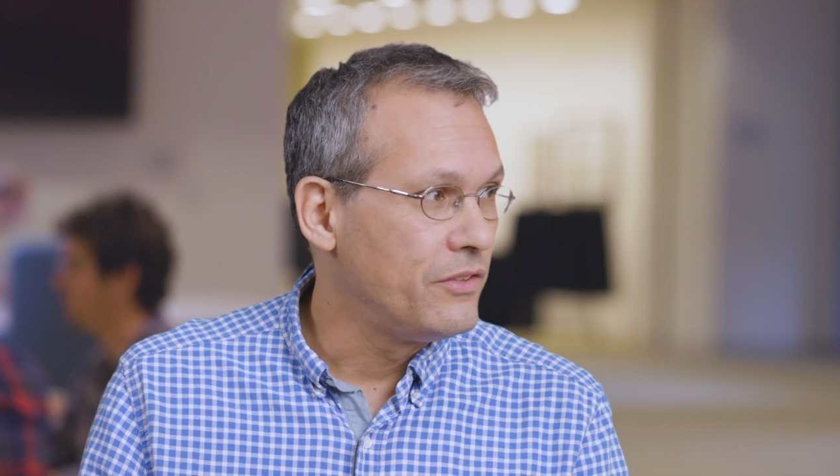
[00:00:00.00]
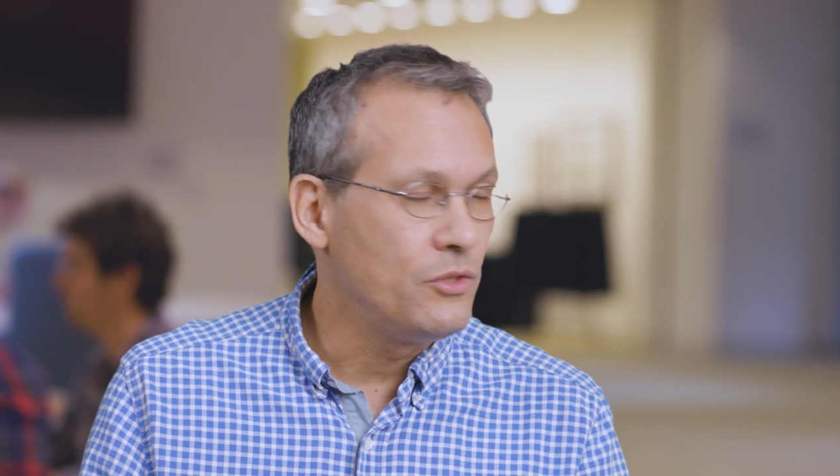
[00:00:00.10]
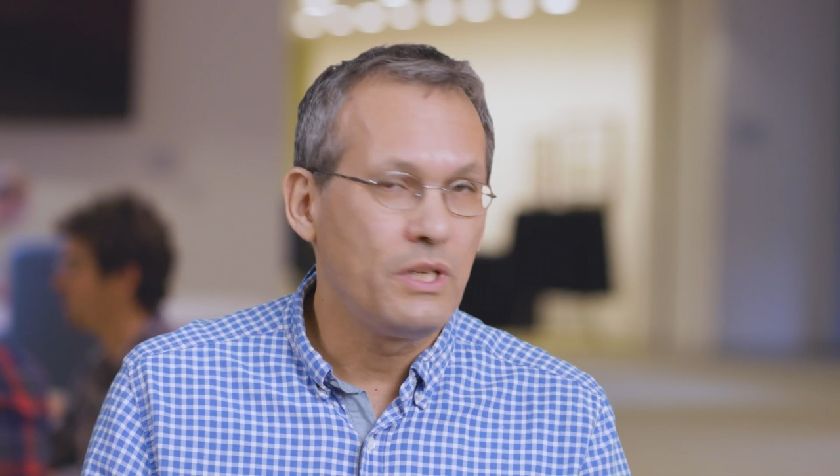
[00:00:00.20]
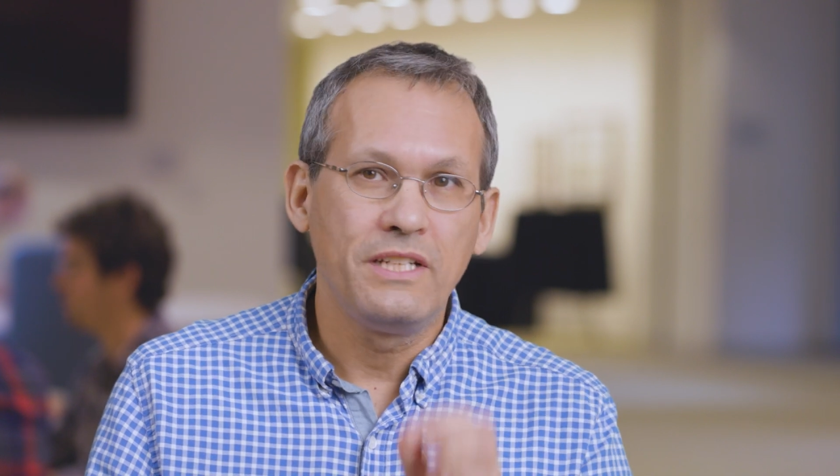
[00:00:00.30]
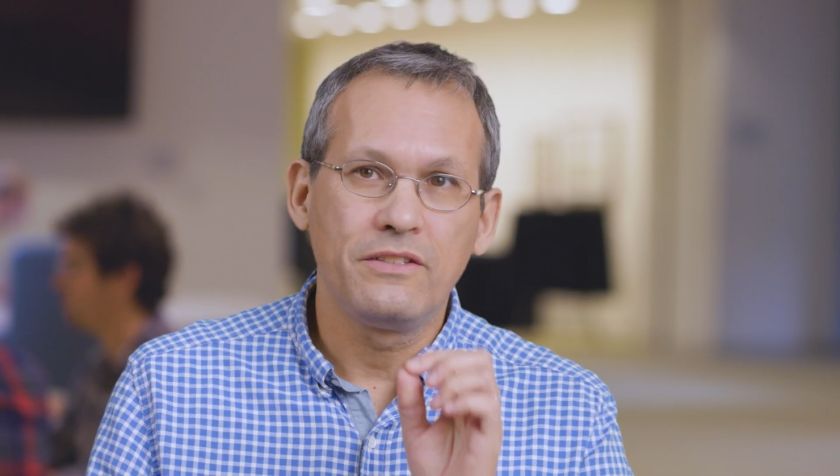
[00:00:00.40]

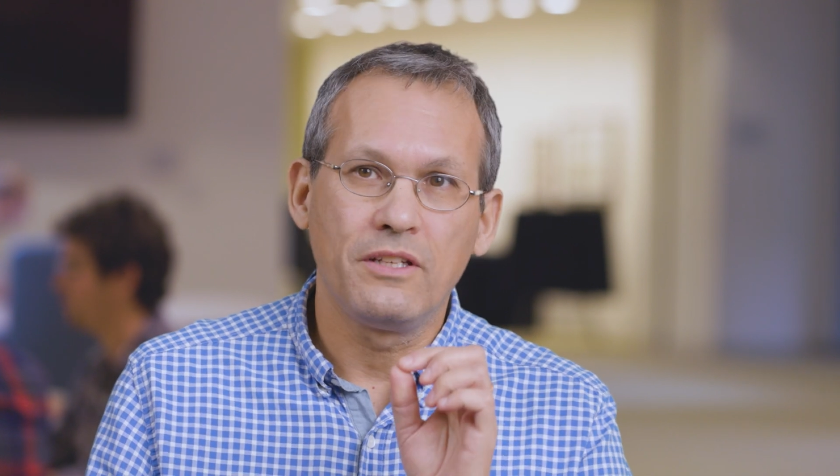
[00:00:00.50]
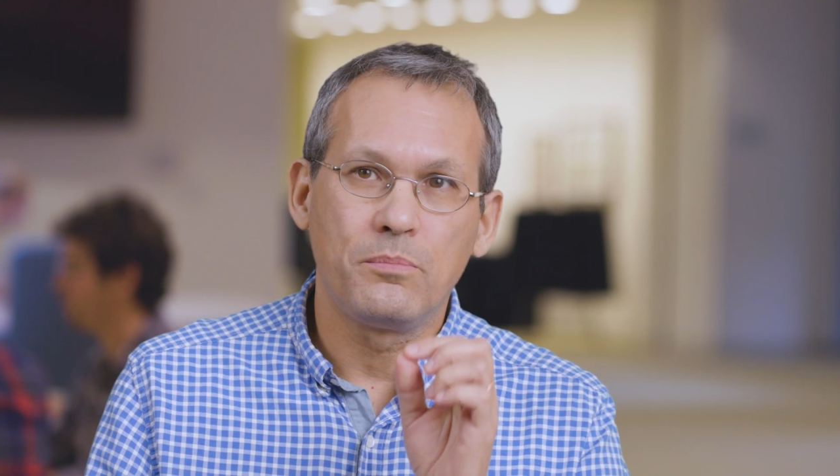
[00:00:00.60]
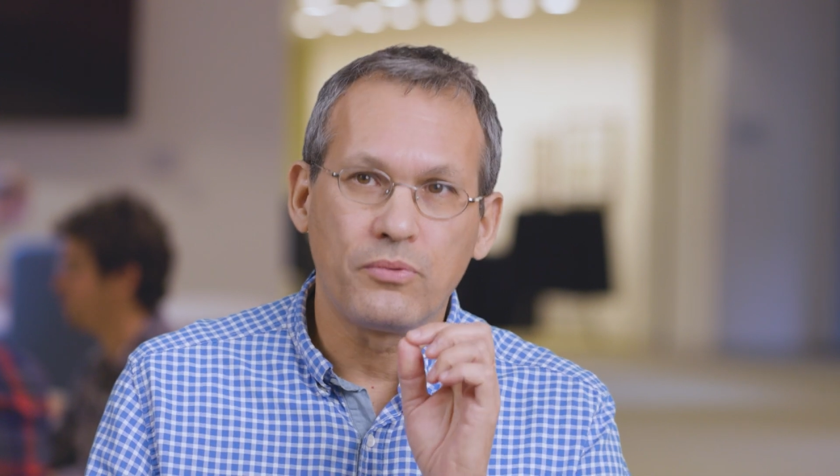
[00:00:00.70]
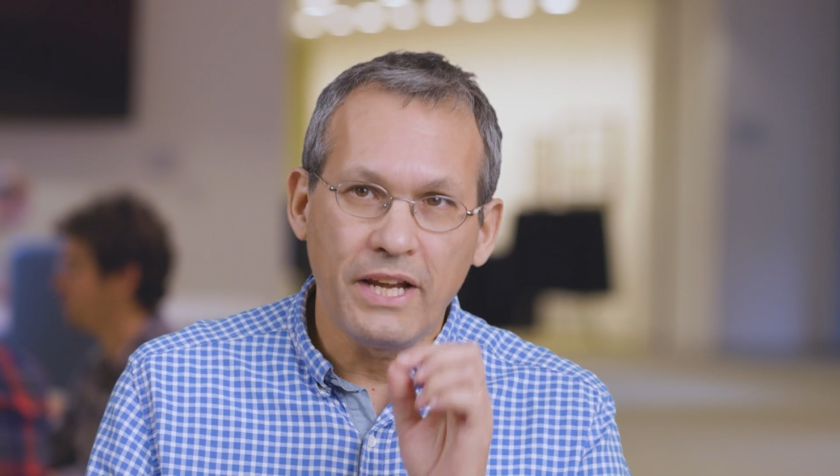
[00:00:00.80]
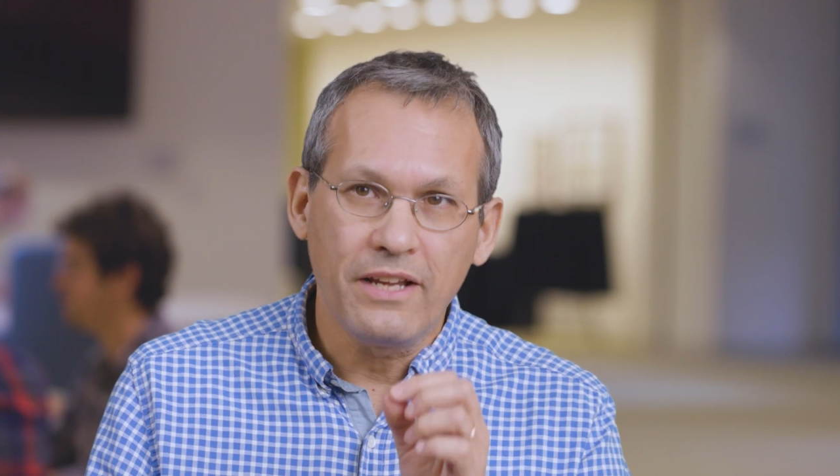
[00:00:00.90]
New ideas that
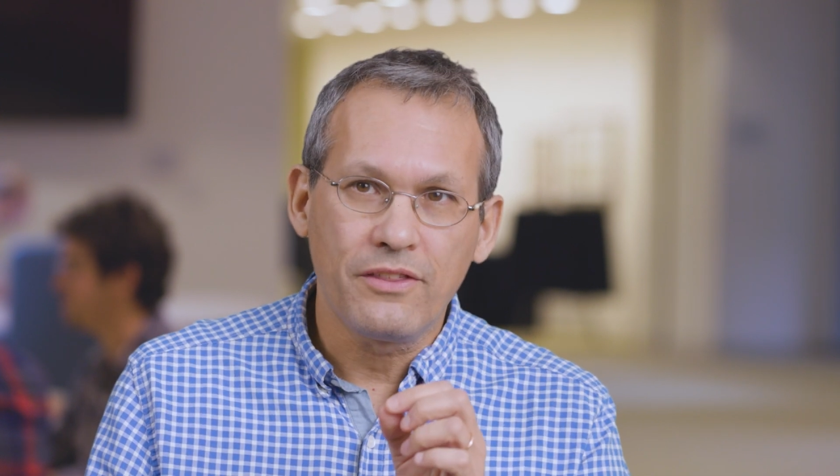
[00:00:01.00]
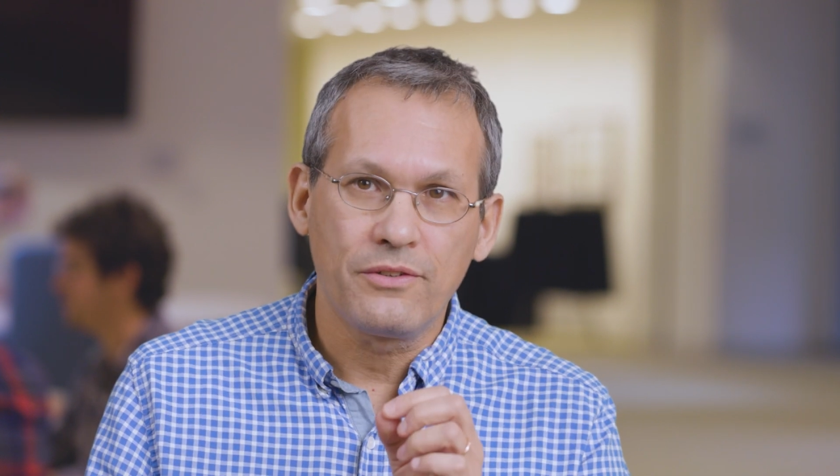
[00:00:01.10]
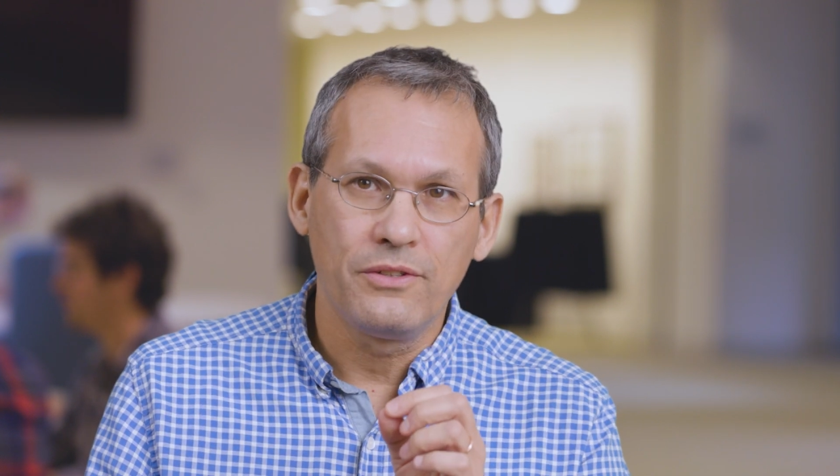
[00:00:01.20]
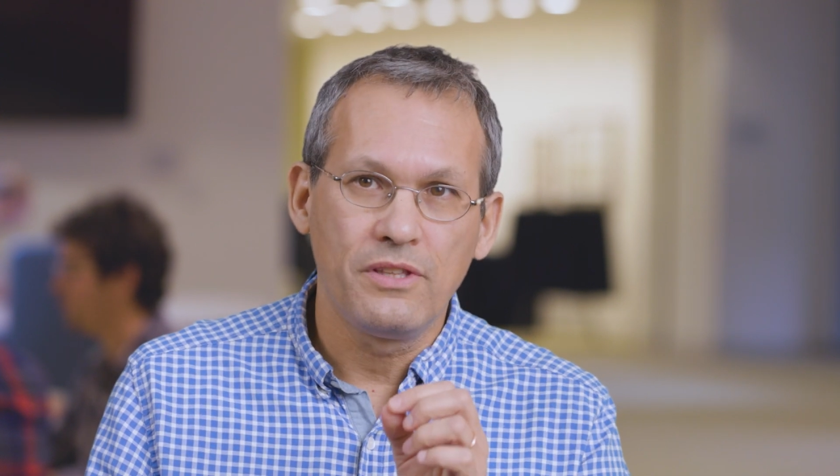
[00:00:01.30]
break through